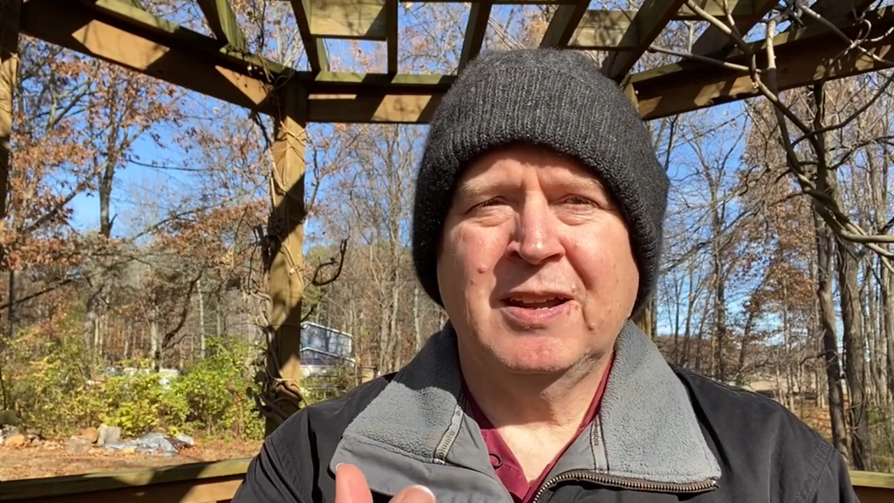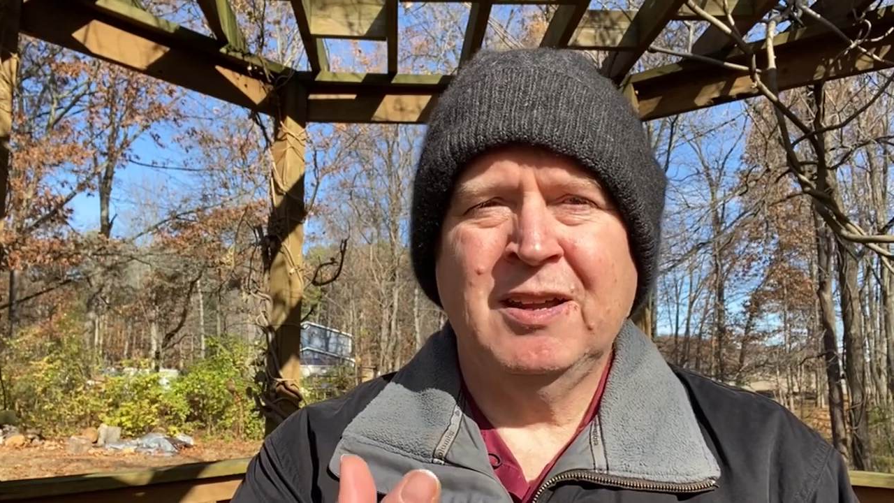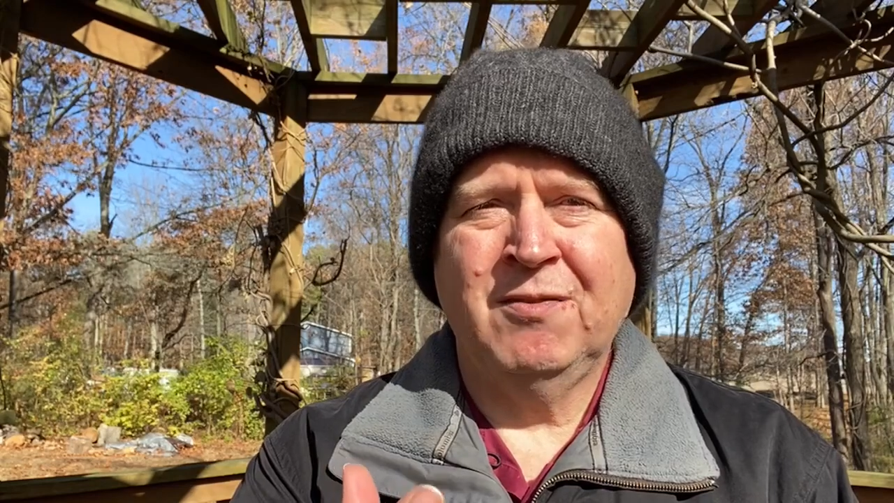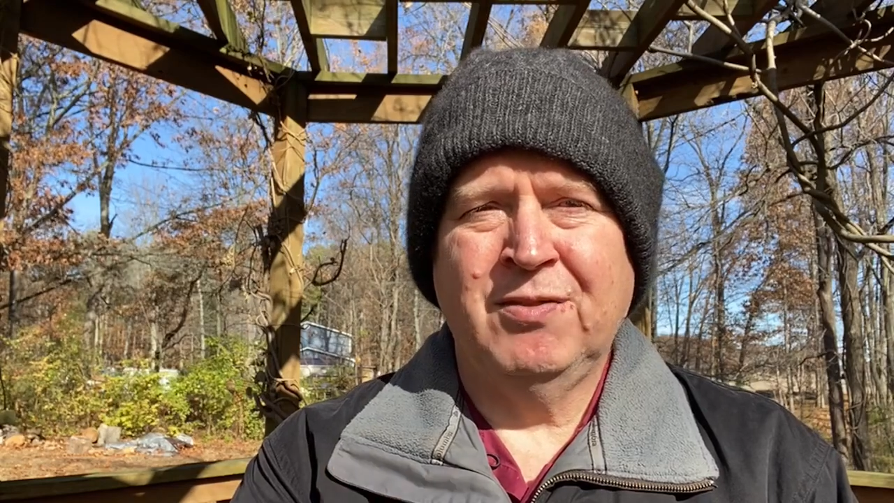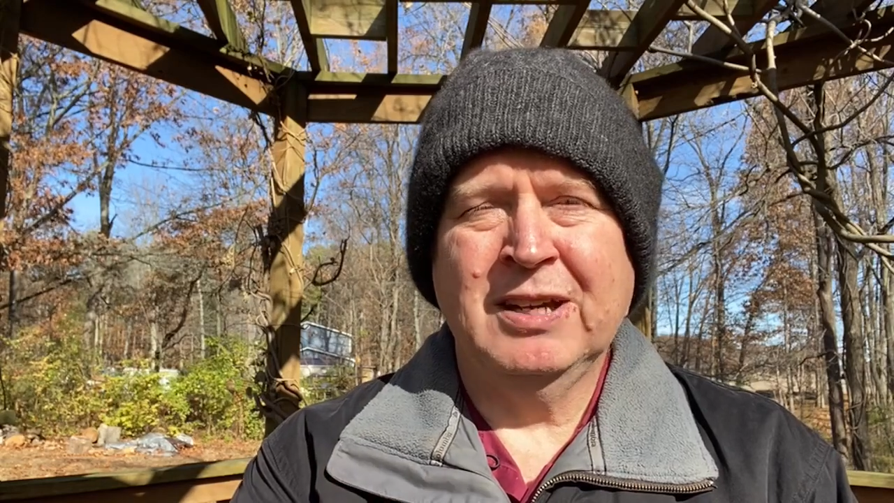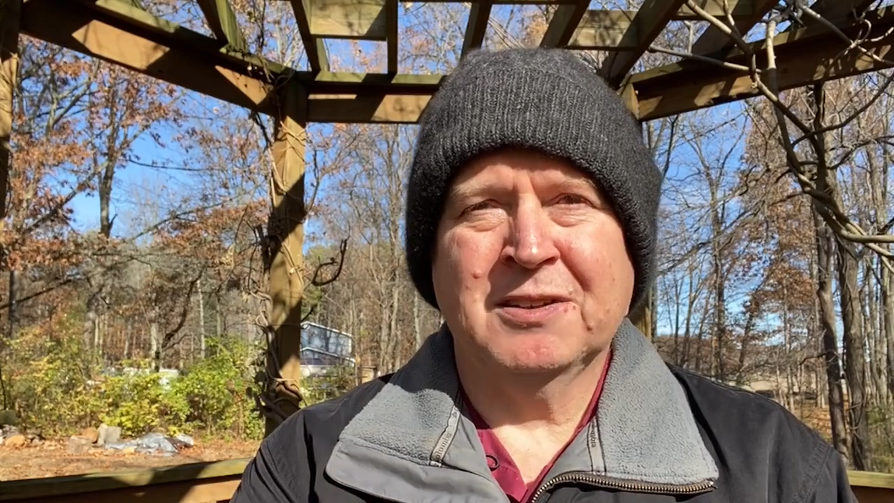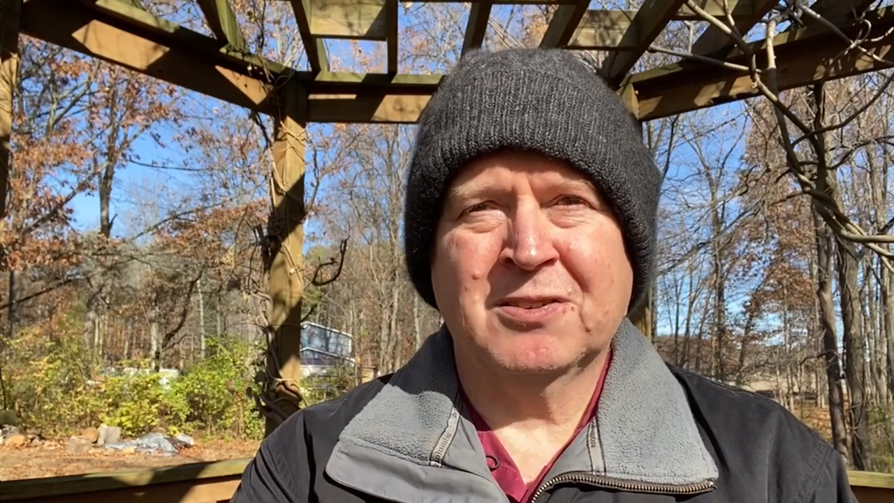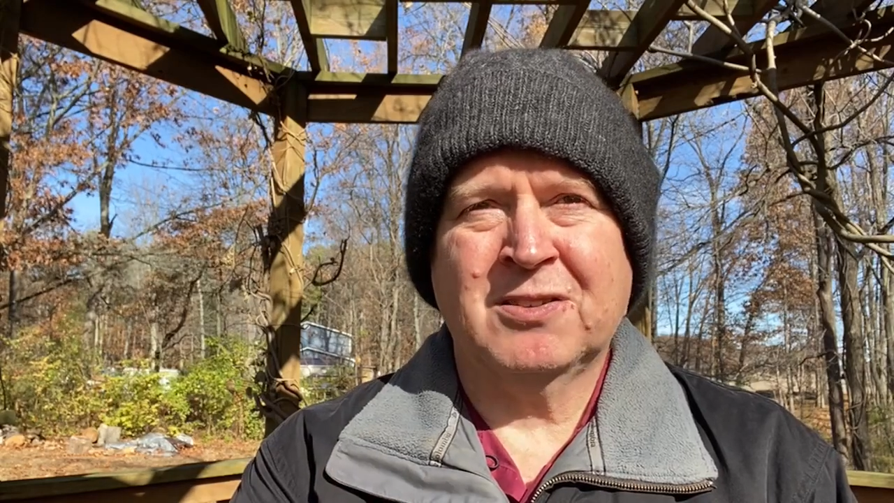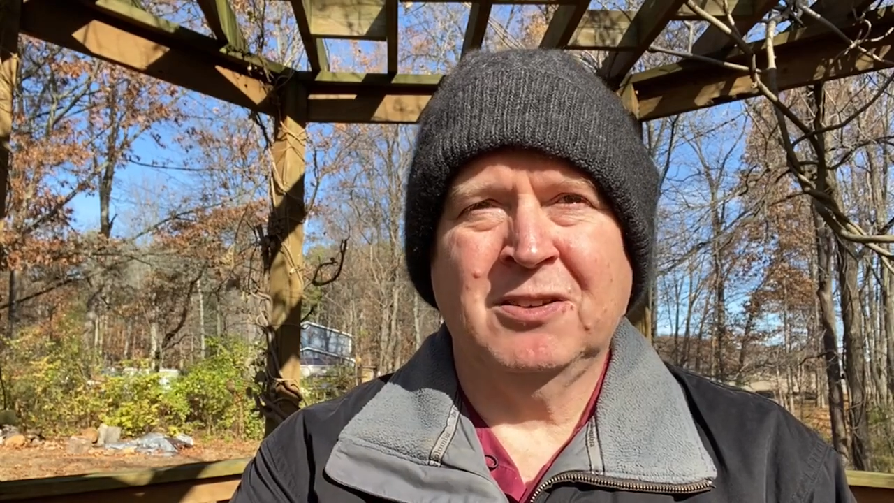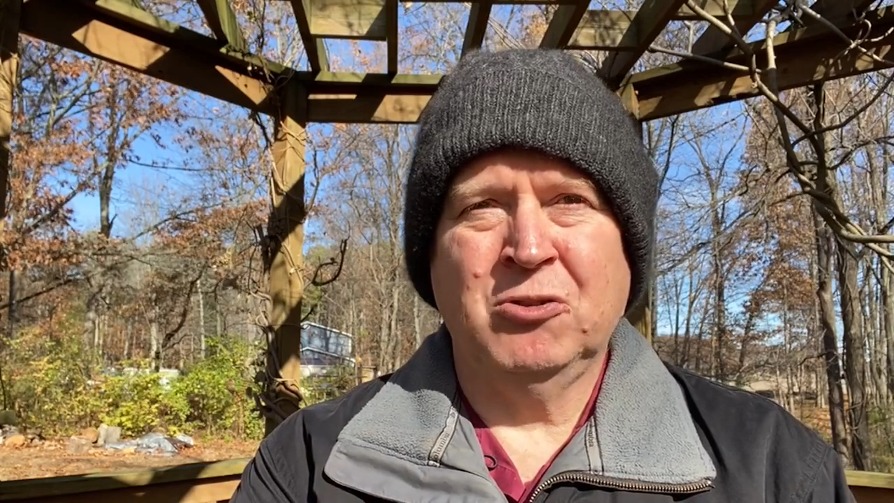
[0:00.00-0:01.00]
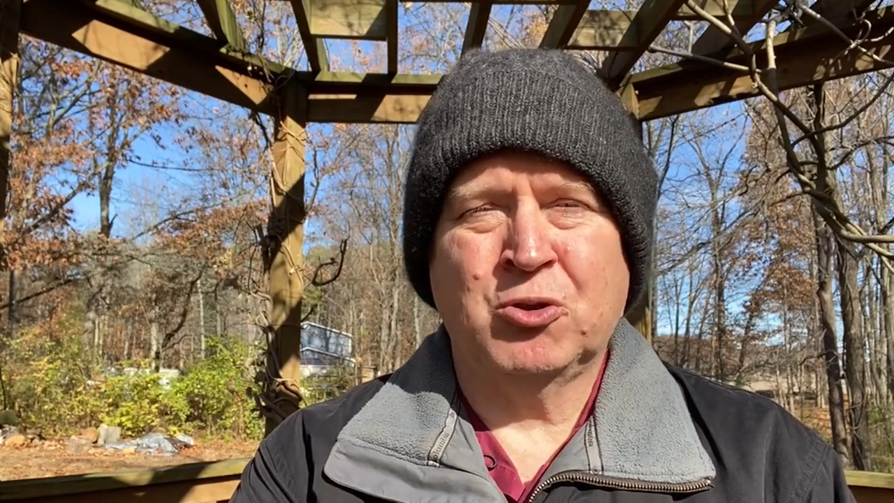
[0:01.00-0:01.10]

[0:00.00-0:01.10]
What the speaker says: invest in